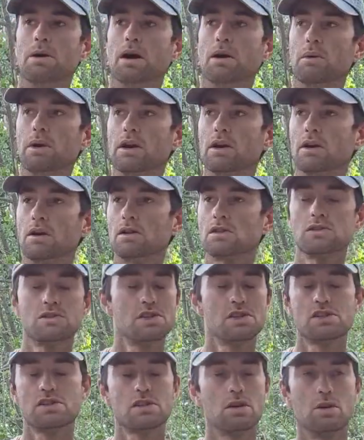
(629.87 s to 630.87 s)
But we could
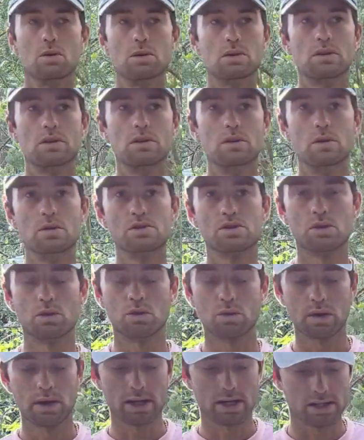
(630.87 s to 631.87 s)
also just show it with the
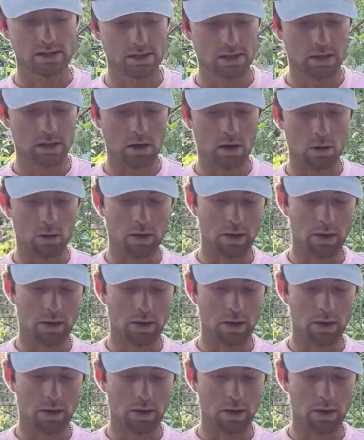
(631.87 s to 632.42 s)
neutral wrist, you